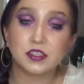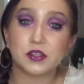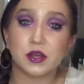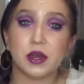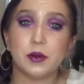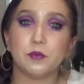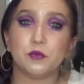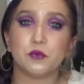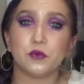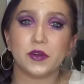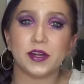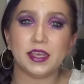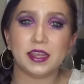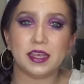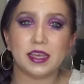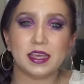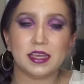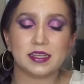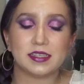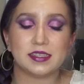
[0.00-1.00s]
so I'm
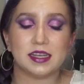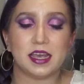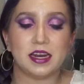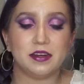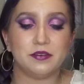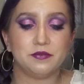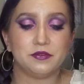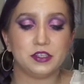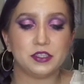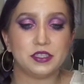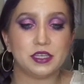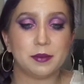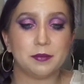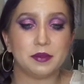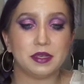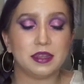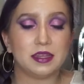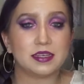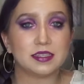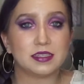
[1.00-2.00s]
really excited for
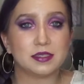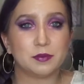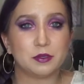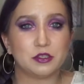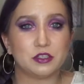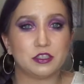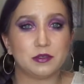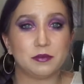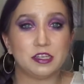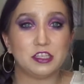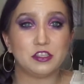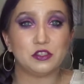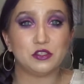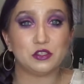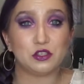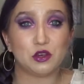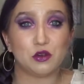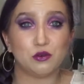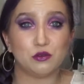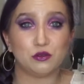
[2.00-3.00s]
something that's supposed to be
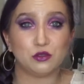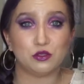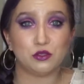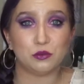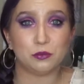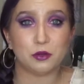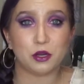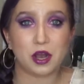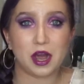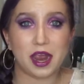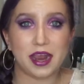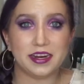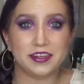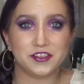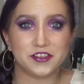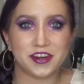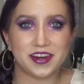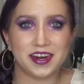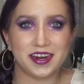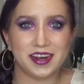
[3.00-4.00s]
so super
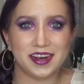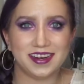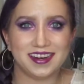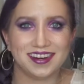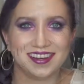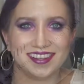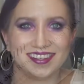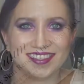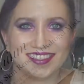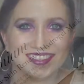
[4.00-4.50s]
hydrating.